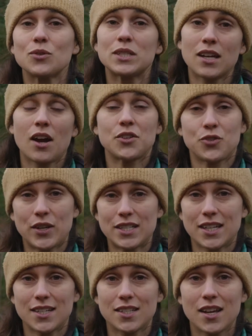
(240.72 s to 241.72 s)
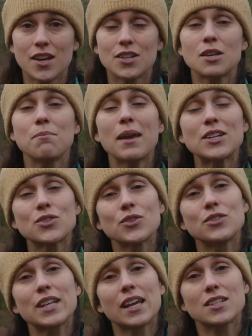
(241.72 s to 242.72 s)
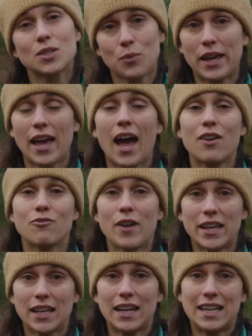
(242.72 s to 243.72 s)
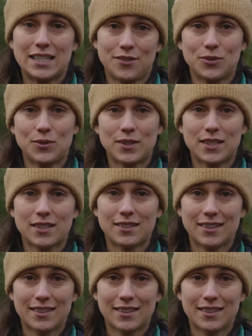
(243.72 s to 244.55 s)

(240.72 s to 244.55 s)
dehydrated, so make sure you take a swig at regular intervals.